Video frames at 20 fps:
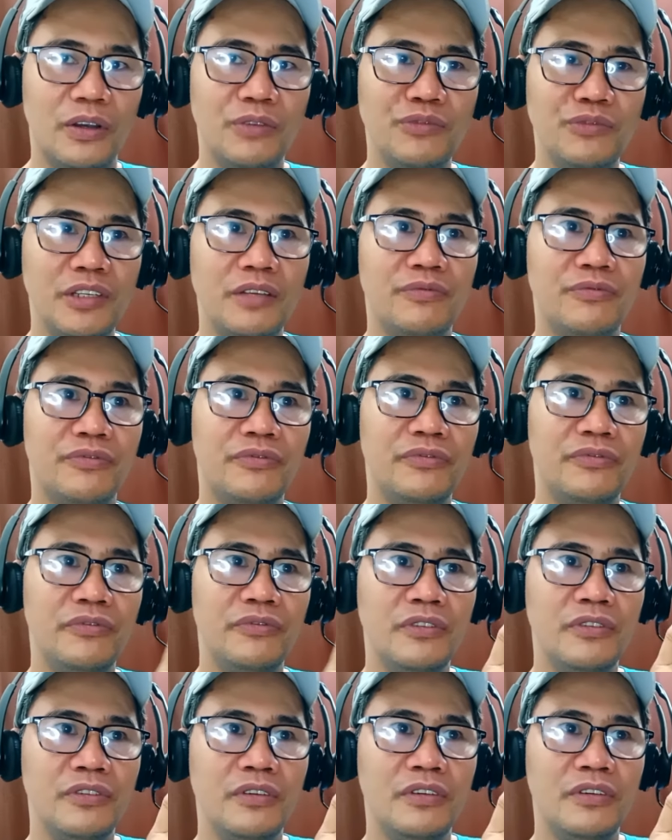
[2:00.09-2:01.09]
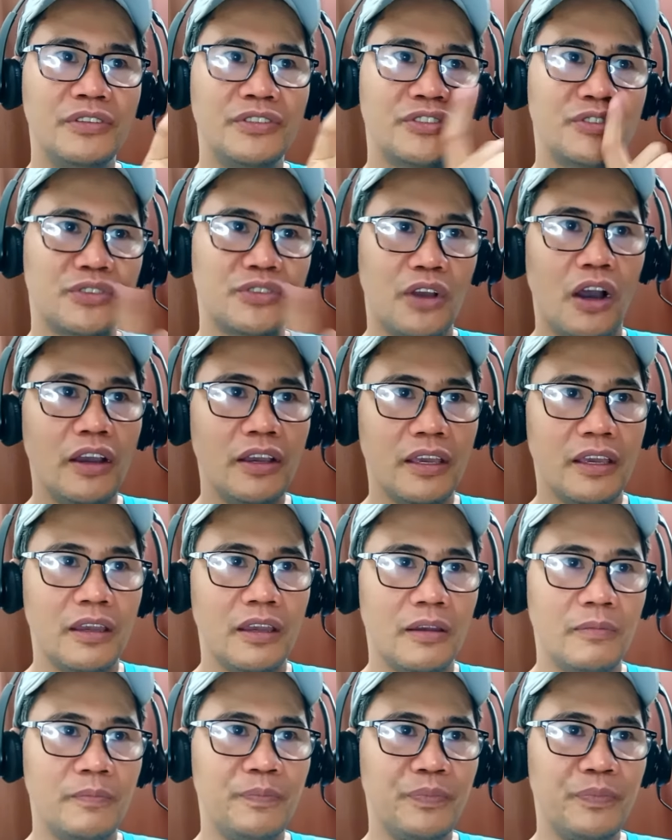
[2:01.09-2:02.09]
I mean, if saw
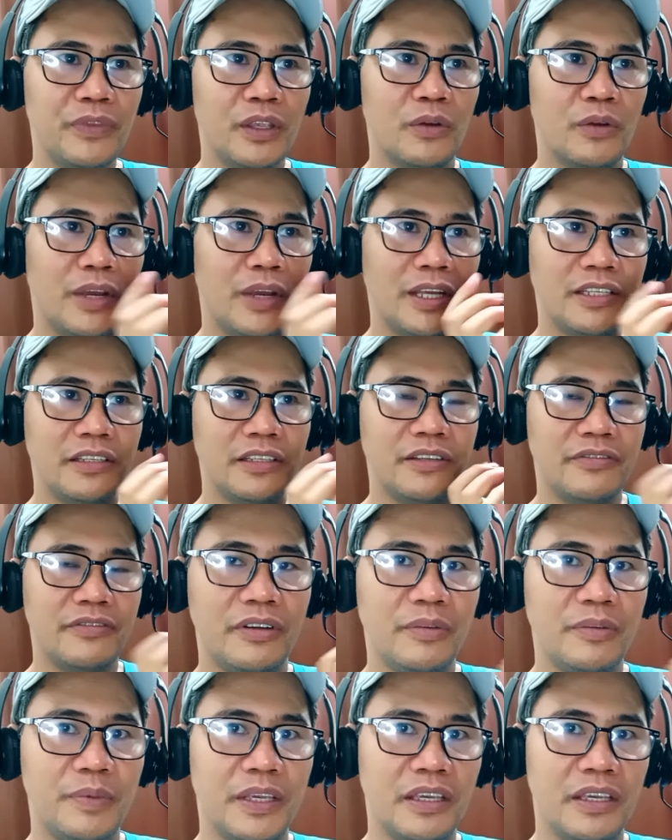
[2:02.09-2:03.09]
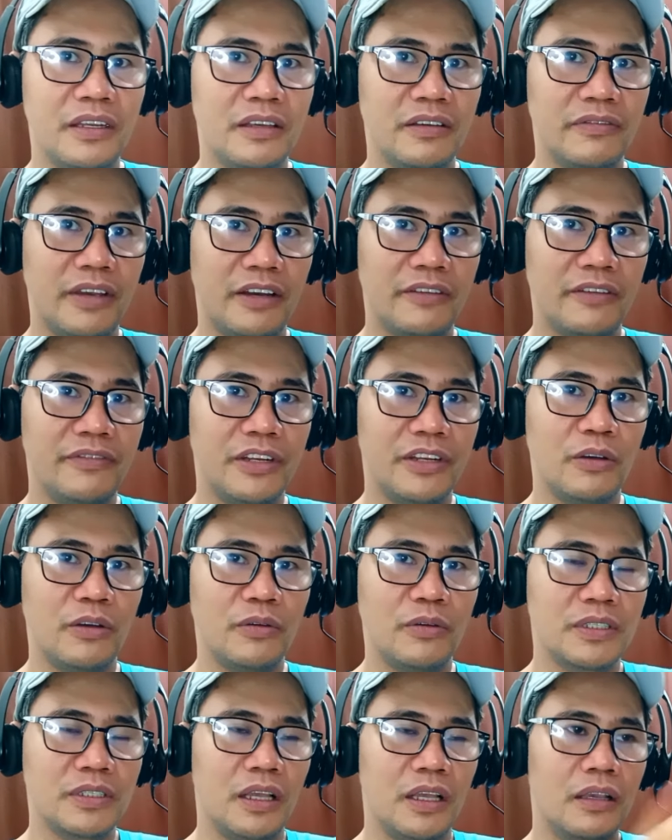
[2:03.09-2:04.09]
him right at the beginning of that video, I
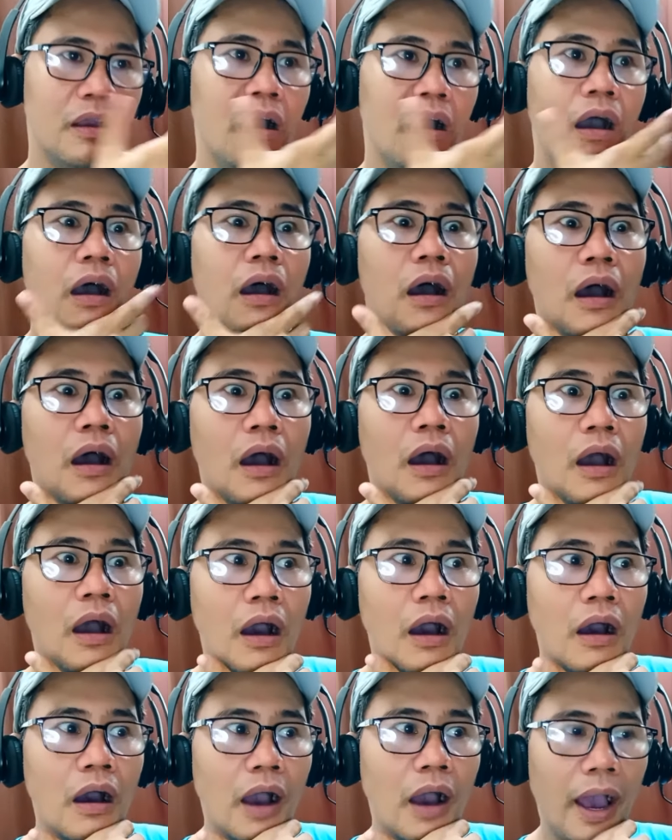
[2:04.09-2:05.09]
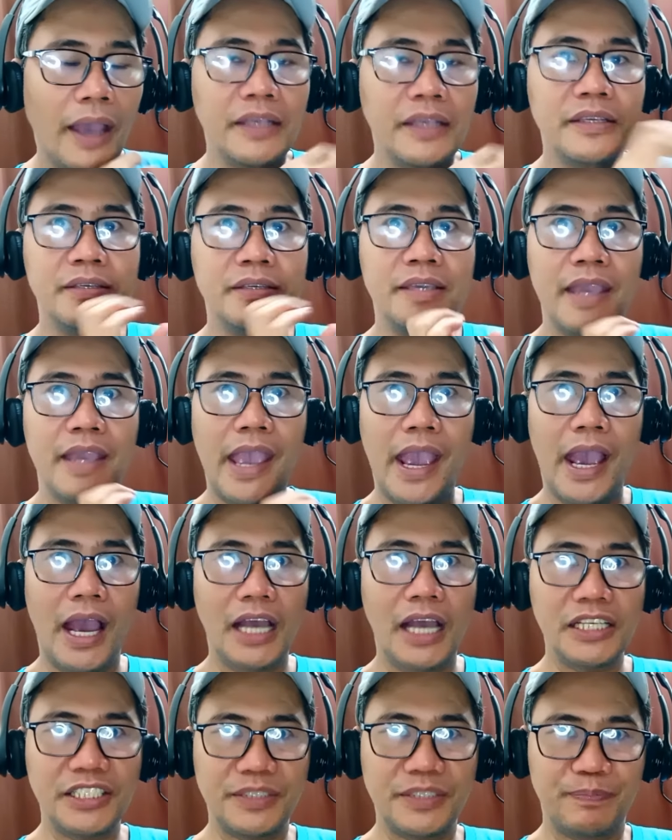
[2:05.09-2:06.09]
was like, oh, I
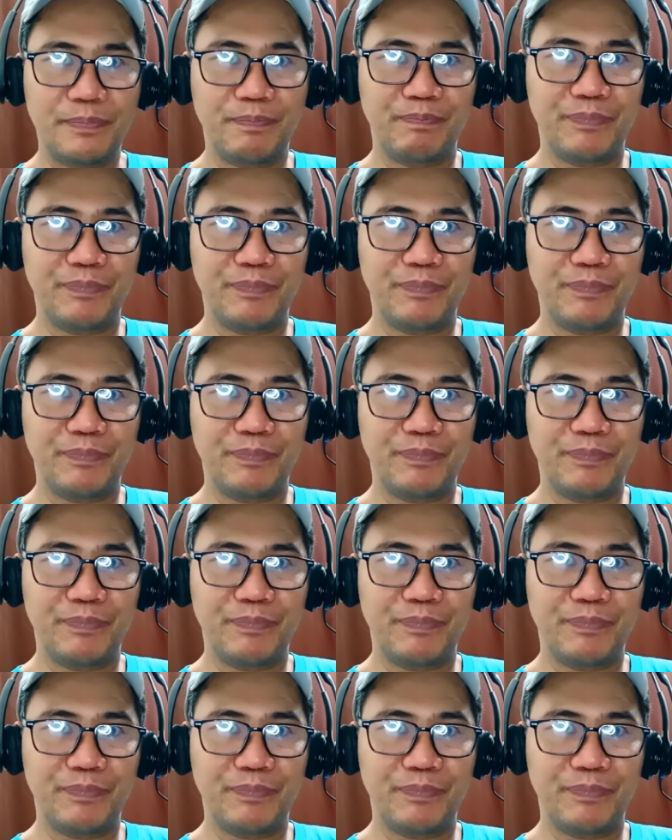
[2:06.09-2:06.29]
gasped.